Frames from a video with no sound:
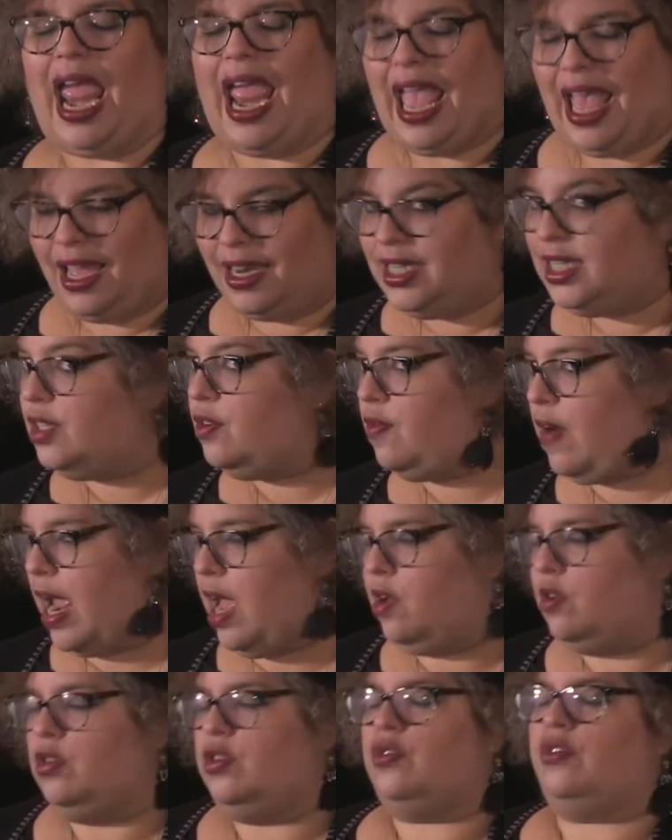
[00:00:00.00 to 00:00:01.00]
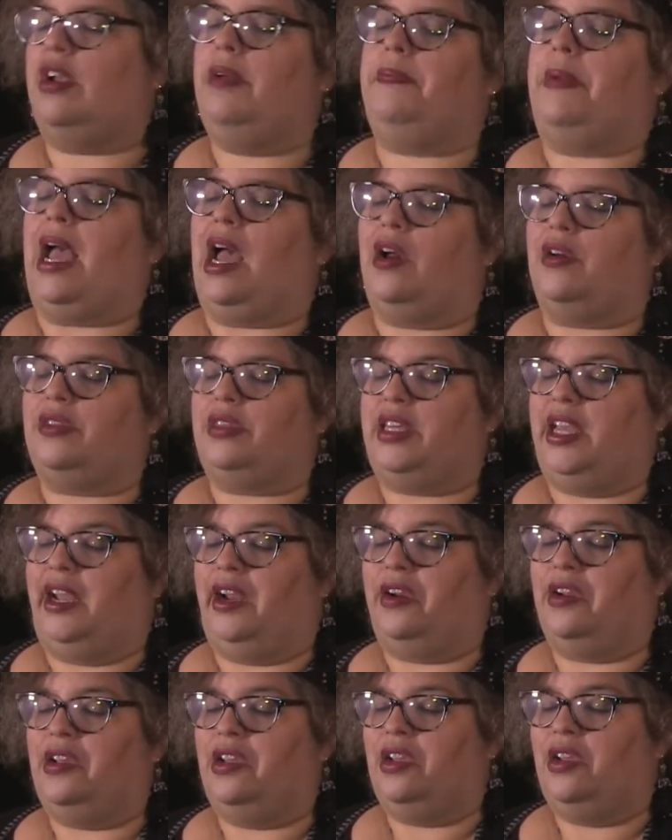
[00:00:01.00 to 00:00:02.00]
and the round trip out
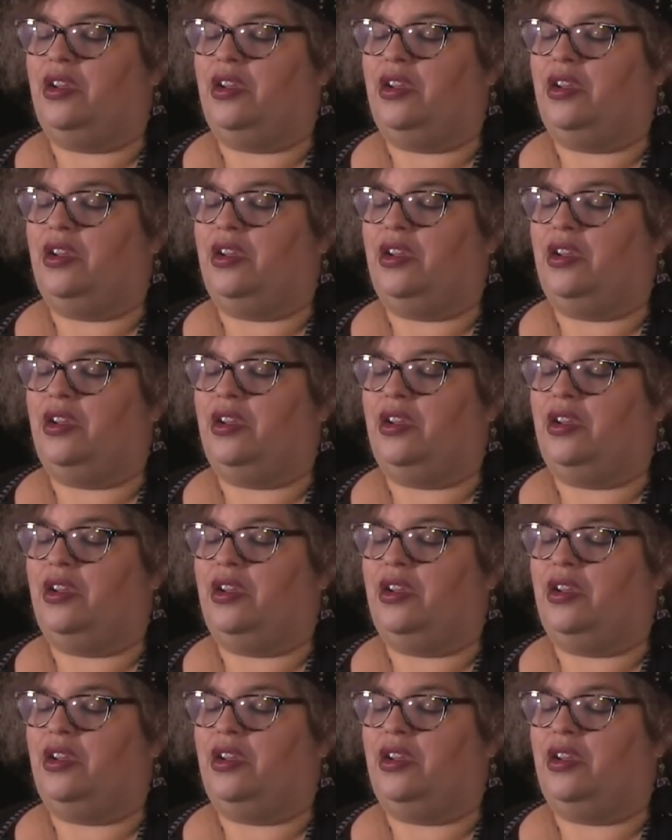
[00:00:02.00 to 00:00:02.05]
there